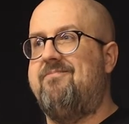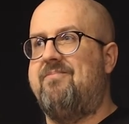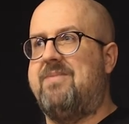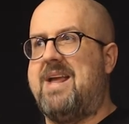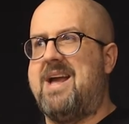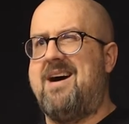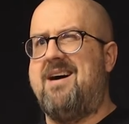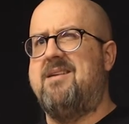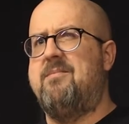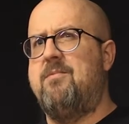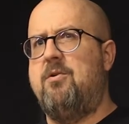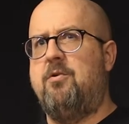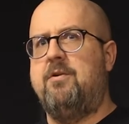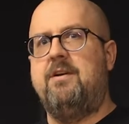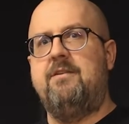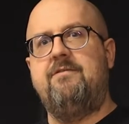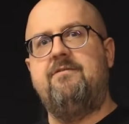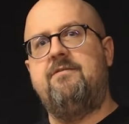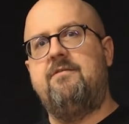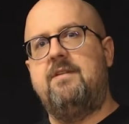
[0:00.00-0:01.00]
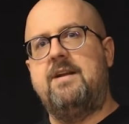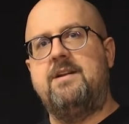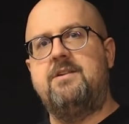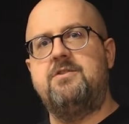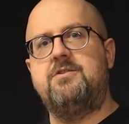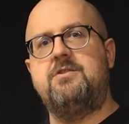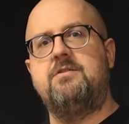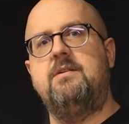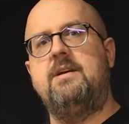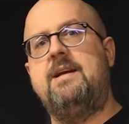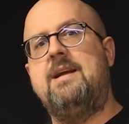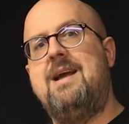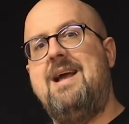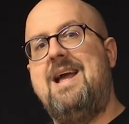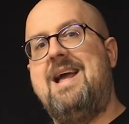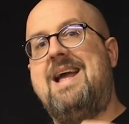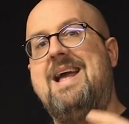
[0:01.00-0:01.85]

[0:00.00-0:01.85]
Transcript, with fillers: the automotive industry,